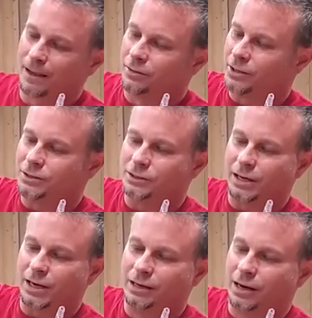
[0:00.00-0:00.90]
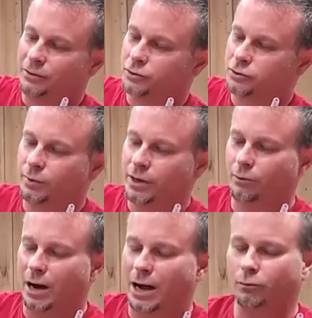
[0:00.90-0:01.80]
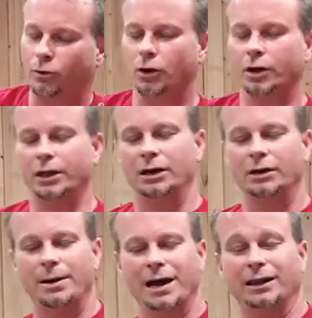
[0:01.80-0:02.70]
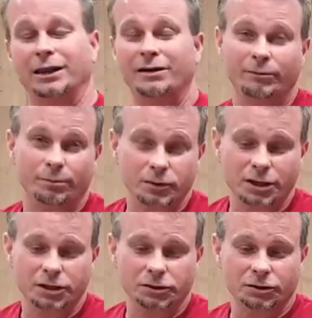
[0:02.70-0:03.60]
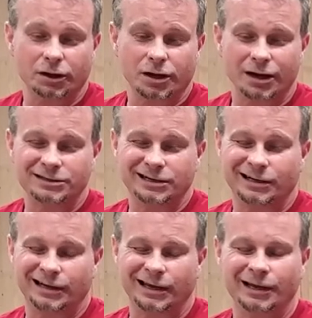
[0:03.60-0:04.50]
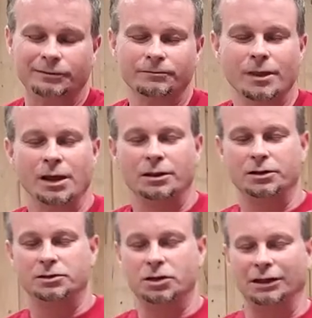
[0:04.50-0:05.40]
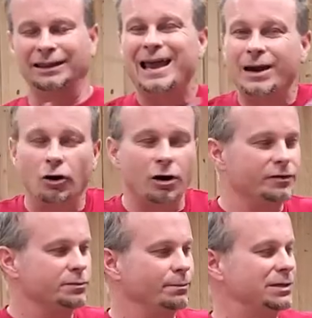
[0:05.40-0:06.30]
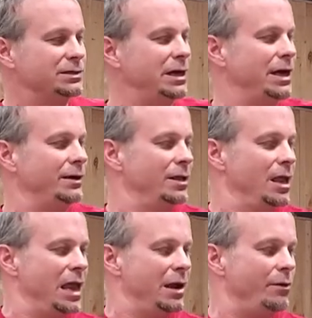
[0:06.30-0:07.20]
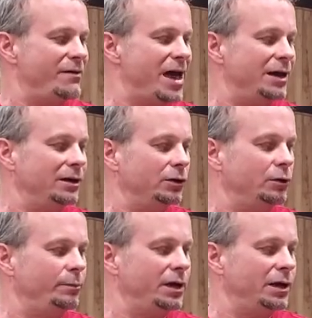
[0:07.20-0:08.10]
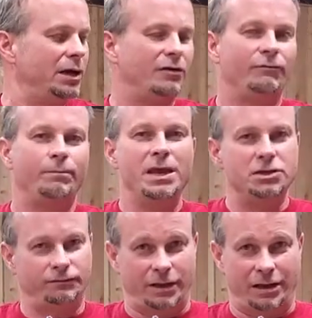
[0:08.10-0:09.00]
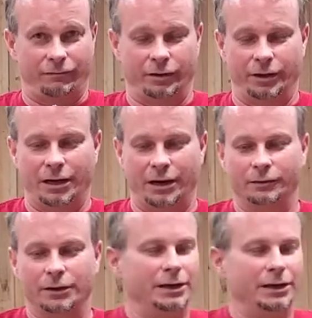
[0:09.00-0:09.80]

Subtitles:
This is another sweet wine. We're looking at about 11% sugar content again. This is a late harvest muscadine, and we've added a little bit of peach flavor in there.